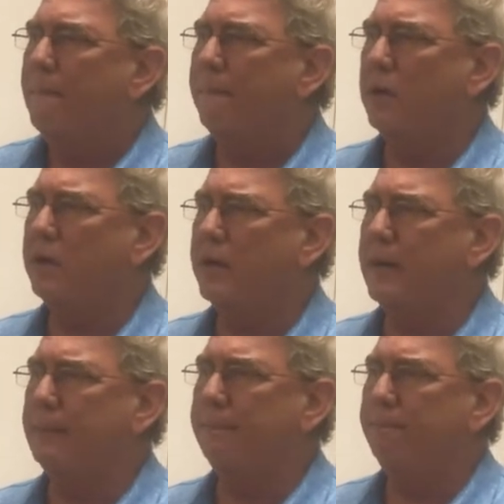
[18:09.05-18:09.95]
But
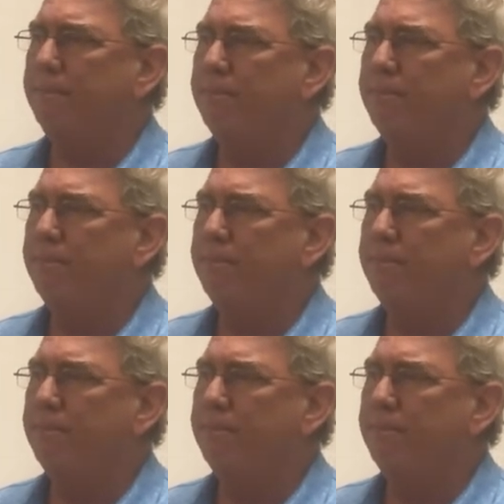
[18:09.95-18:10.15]
I